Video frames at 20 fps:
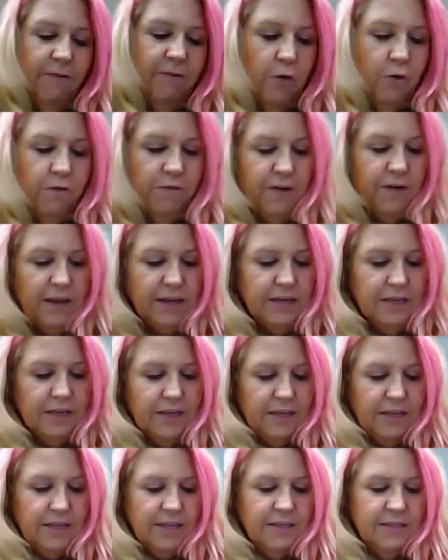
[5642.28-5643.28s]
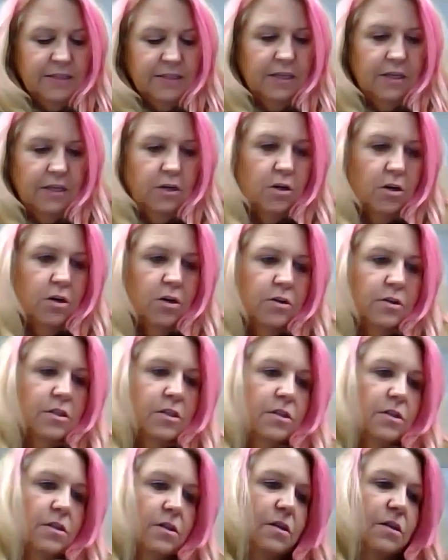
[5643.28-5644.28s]
you're finding it easier
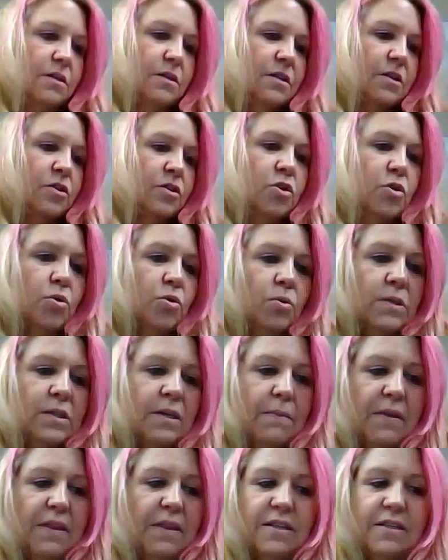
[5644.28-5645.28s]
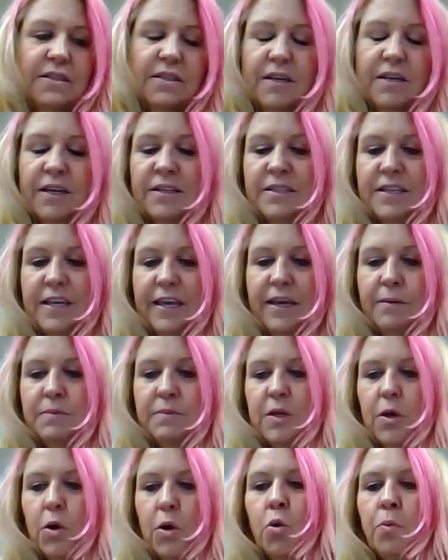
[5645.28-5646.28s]
to do some of these exams
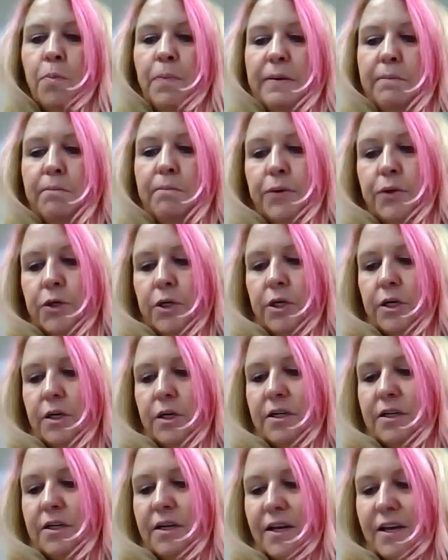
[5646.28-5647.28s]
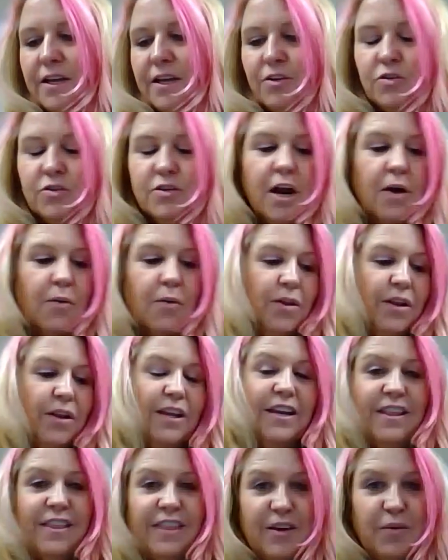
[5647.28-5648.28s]
open book, there's not really
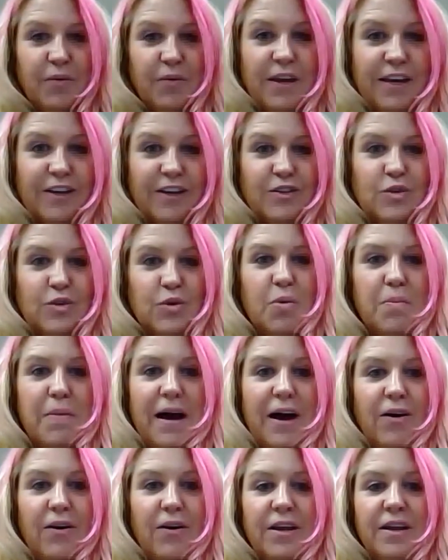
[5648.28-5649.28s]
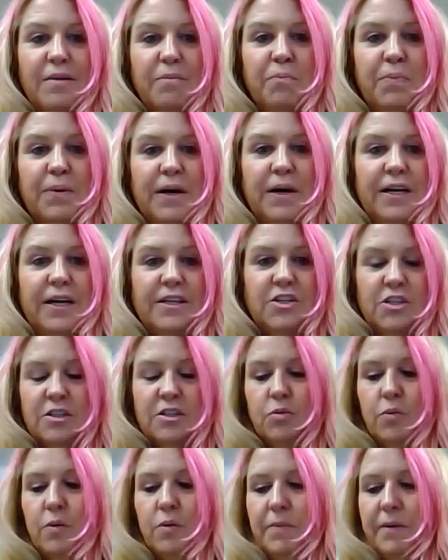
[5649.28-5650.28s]
anything we can do about it, but just
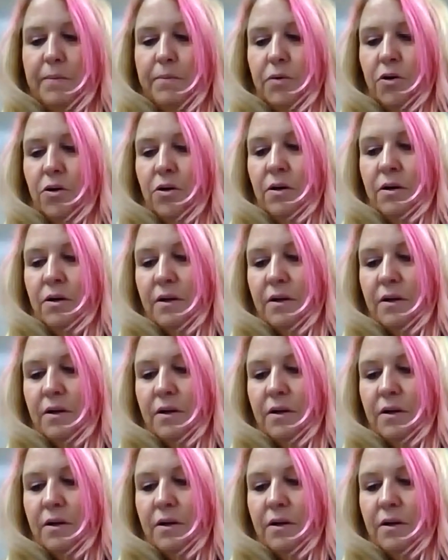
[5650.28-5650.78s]
remember